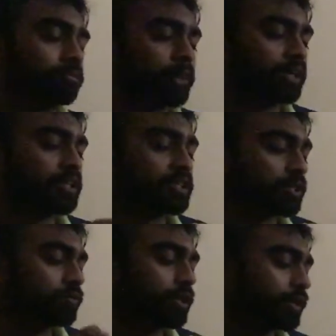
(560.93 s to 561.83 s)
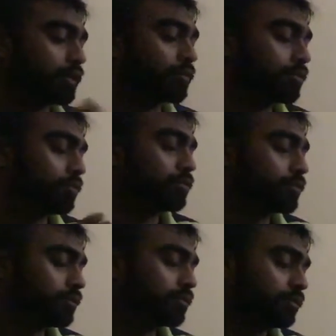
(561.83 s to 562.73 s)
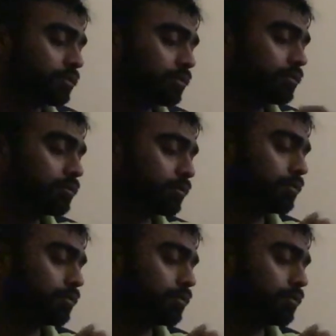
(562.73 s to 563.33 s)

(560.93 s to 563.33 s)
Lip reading: may need to hear right now.